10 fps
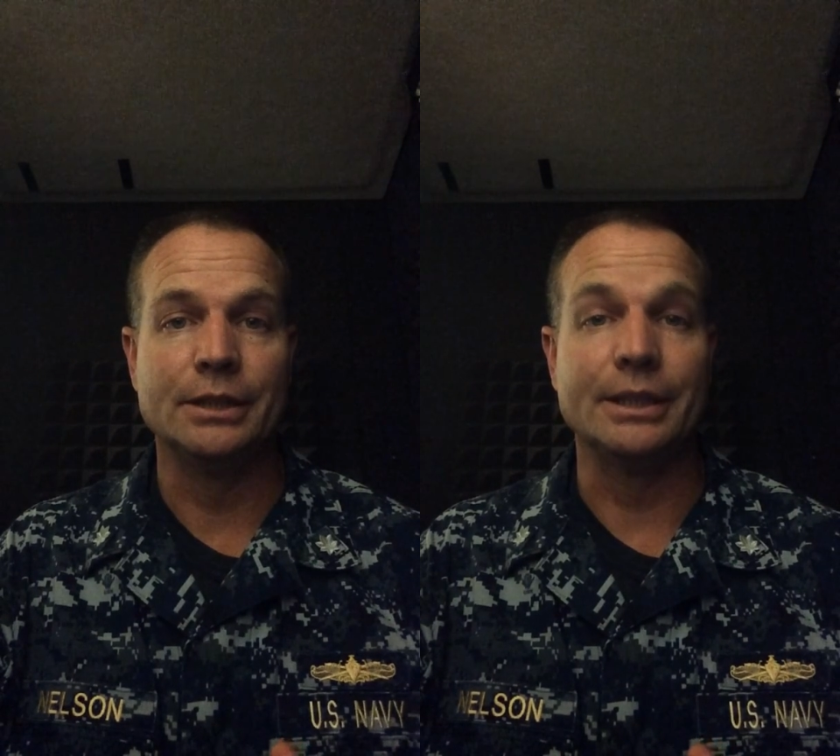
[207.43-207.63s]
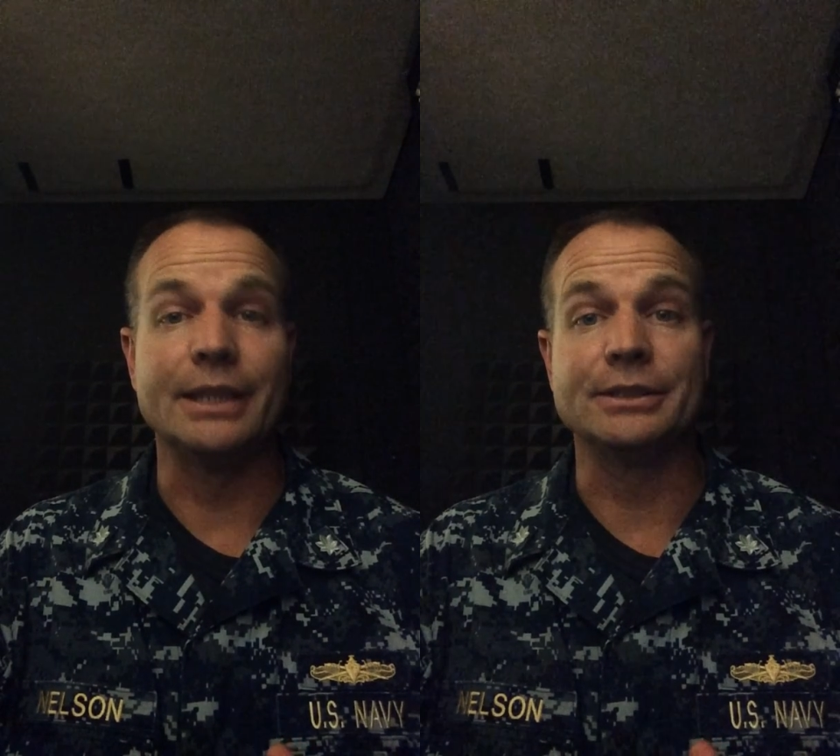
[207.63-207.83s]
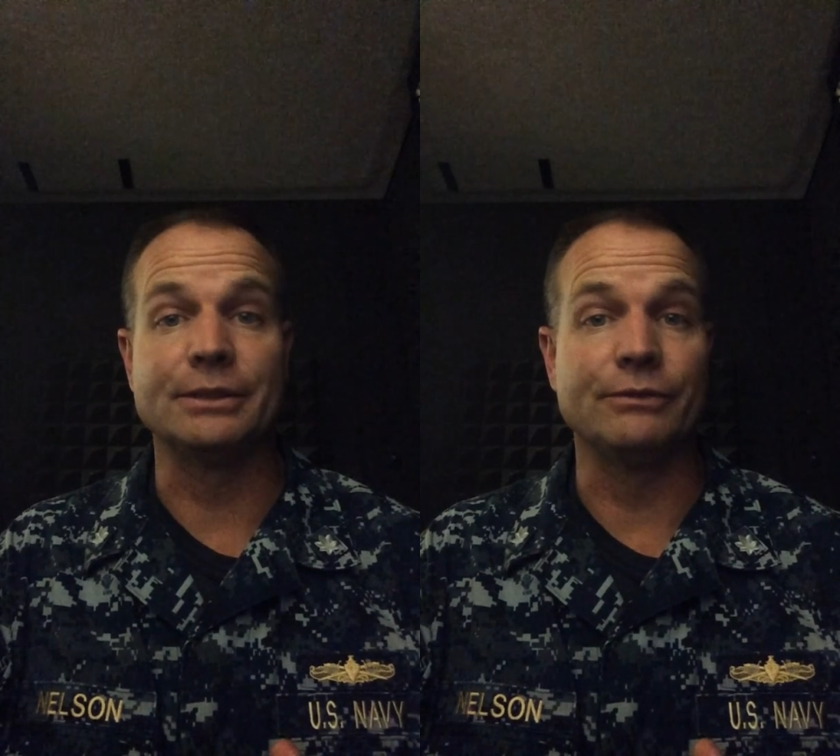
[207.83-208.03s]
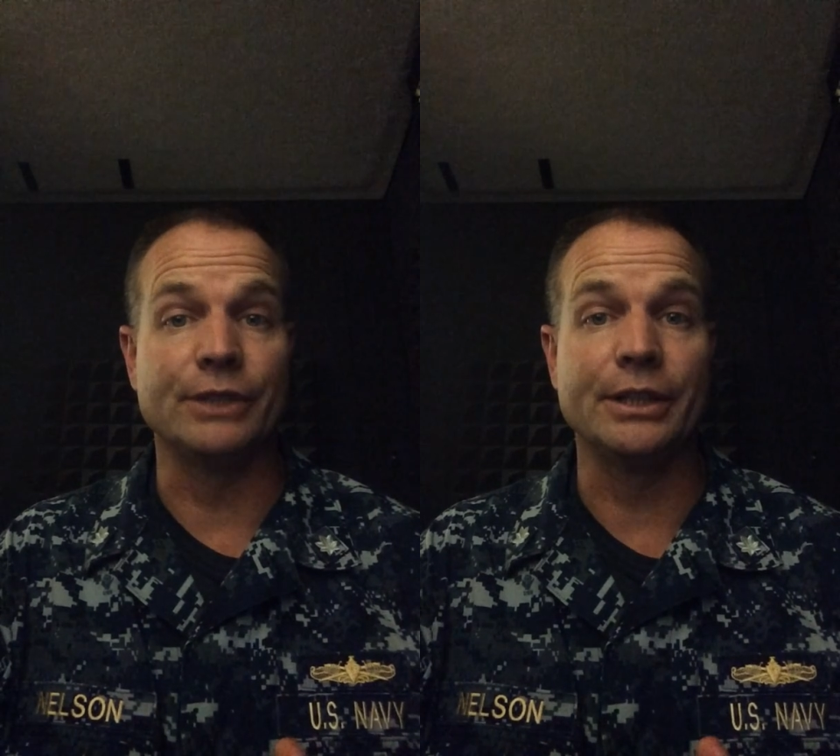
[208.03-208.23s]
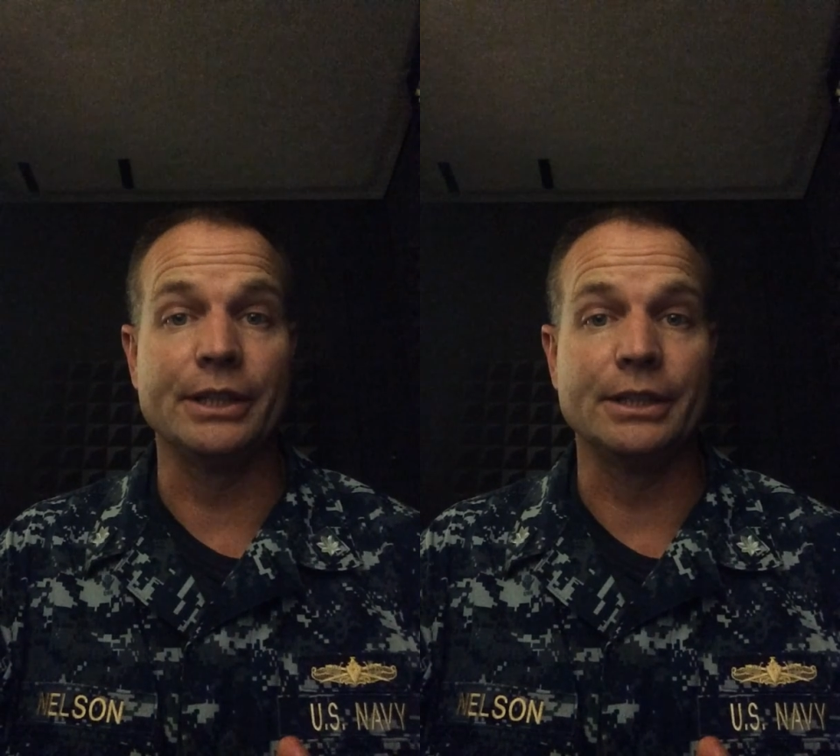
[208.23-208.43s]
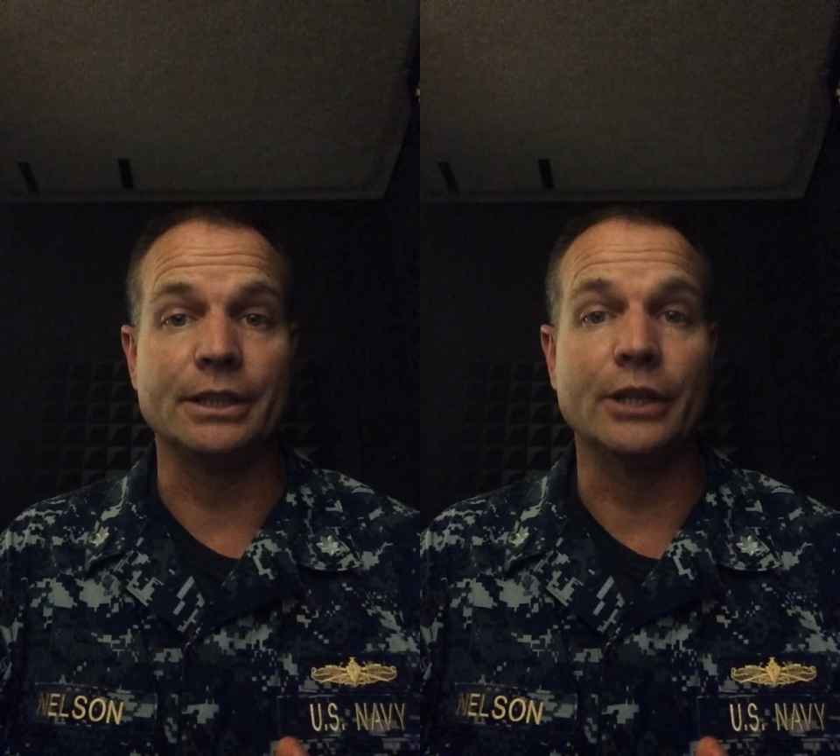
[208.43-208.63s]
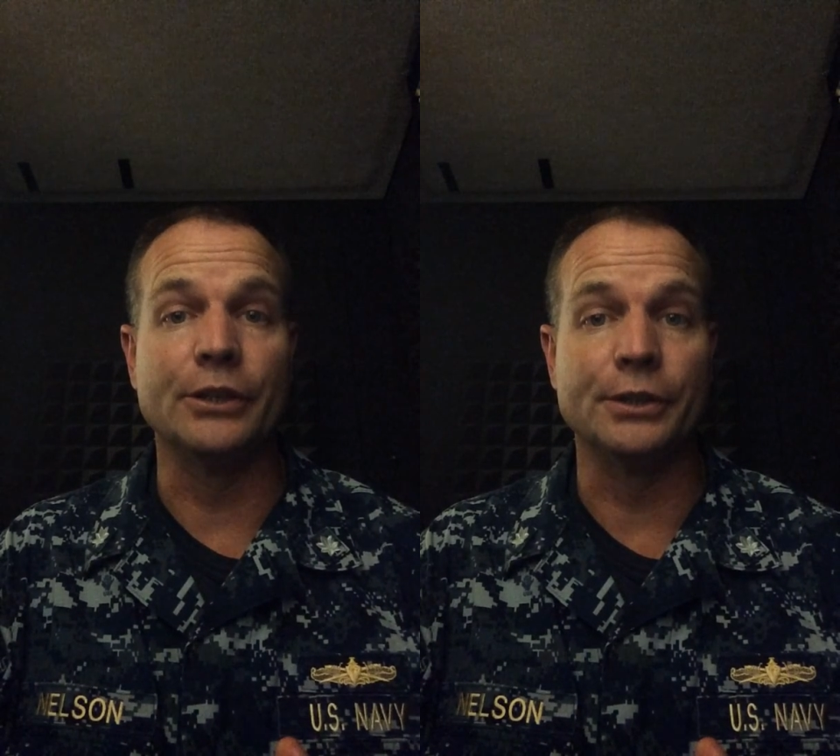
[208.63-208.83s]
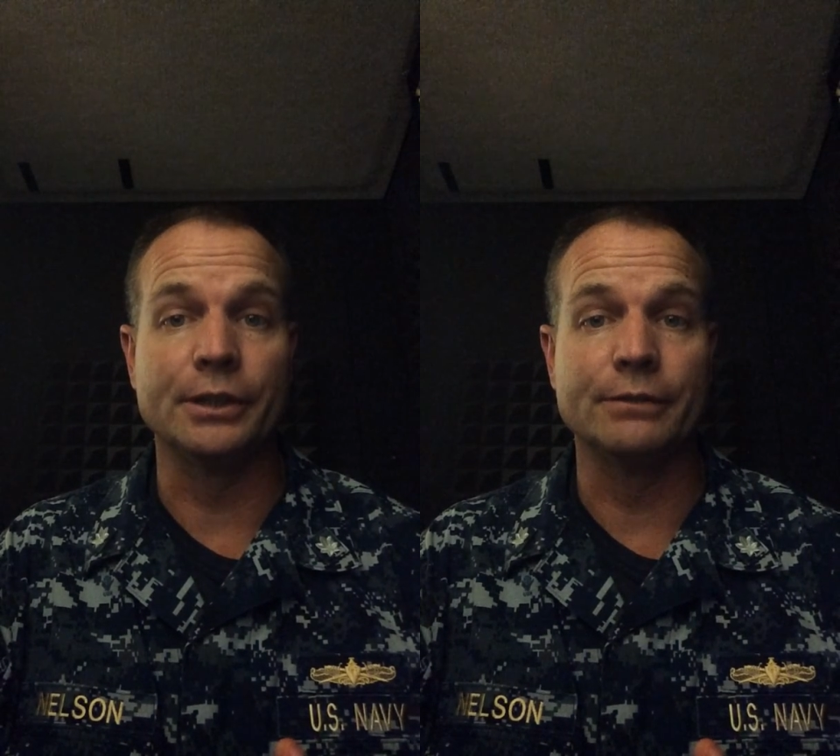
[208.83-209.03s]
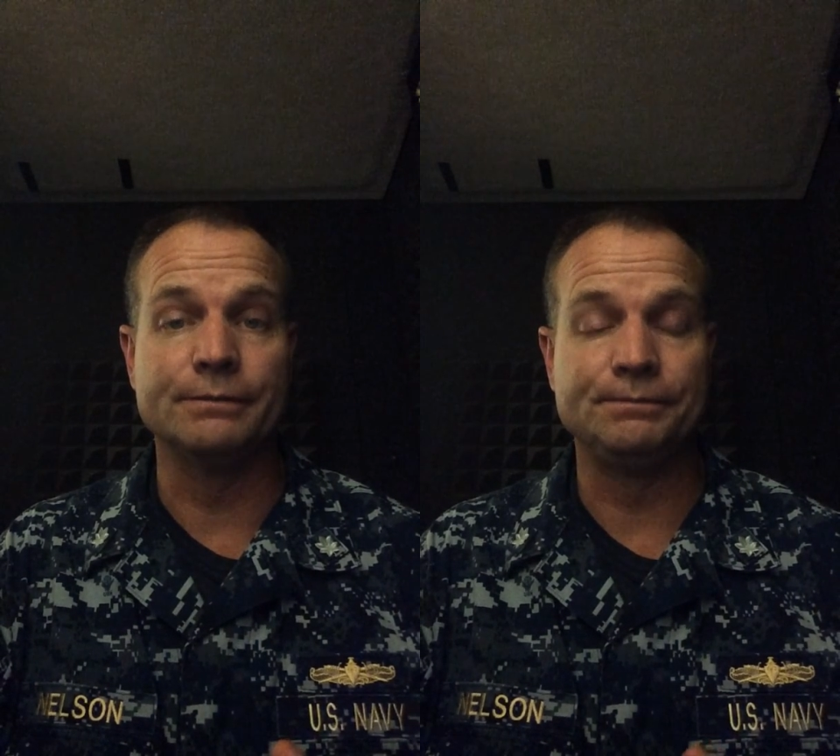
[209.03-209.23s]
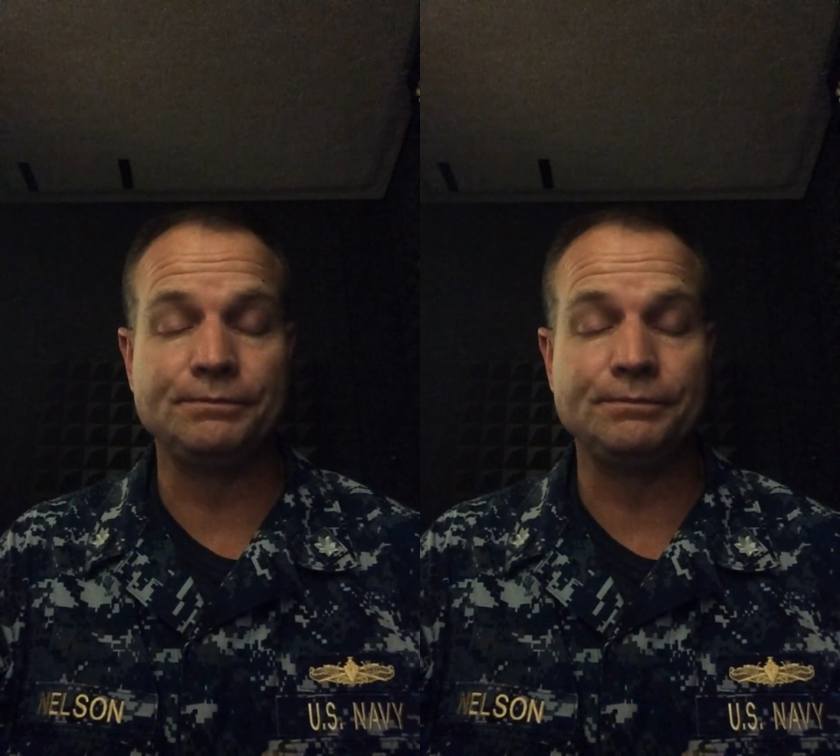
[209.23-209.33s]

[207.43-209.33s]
is very unheard of.